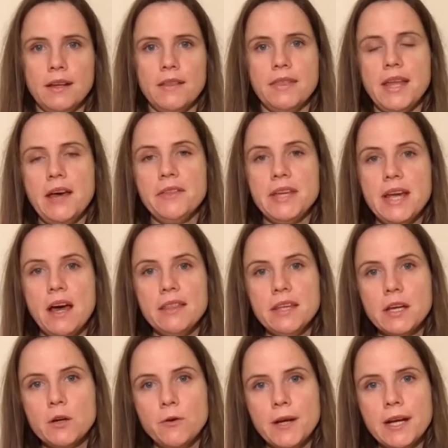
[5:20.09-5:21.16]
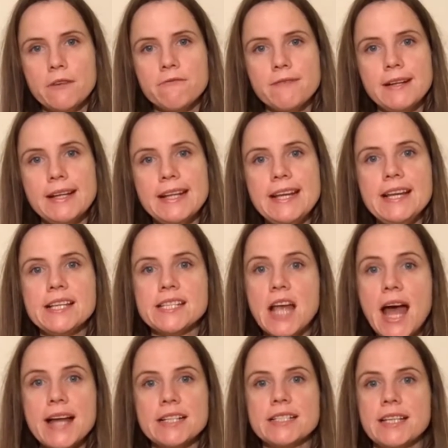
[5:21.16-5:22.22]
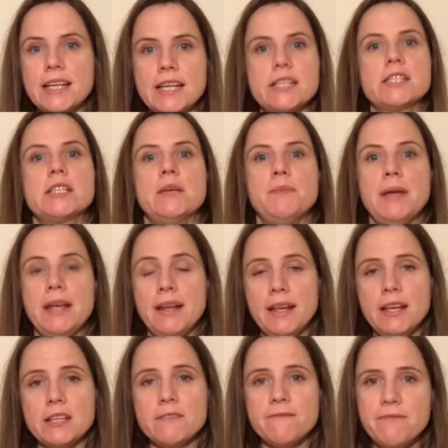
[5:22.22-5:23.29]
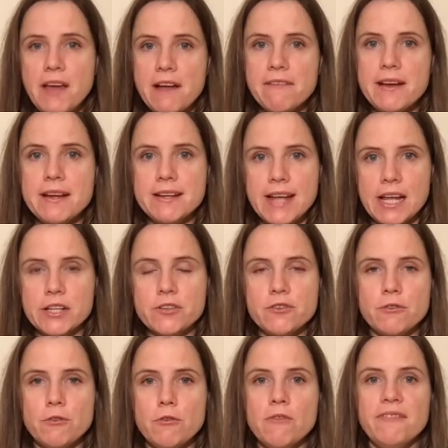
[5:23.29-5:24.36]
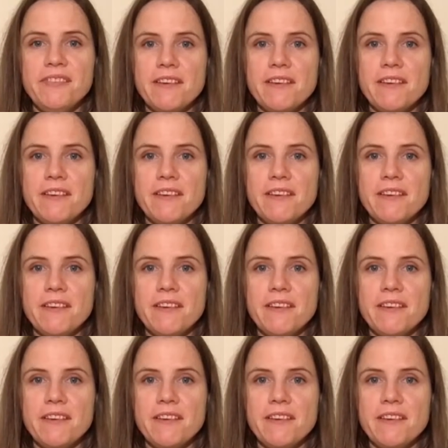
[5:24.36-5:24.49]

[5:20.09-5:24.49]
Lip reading: Now, the other quick release antihistamine is very natural,